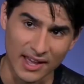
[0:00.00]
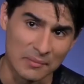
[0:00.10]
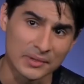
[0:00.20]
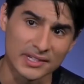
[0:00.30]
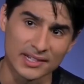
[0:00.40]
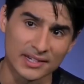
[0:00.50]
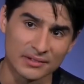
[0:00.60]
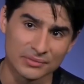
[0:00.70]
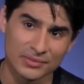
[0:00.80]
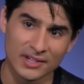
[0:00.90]
with the next
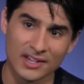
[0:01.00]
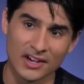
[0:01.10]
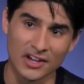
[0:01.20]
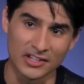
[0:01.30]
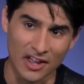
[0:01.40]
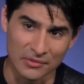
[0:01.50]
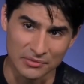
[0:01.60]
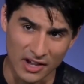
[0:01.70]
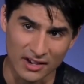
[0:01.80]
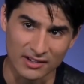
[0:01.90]
generation of
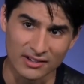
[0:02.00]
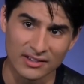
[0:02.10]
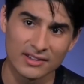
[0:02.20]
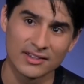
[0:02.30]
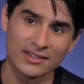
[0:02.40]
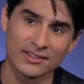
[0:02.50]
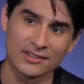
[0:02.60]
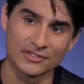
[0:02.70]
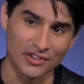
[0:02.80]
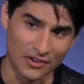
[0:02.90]
movers and shakers
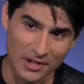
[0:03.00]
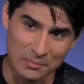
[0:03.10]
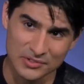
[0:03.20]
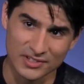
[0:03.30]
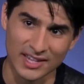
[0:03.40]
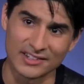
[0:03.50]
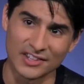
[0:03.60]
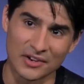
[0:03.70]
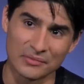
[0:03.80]
from around the world.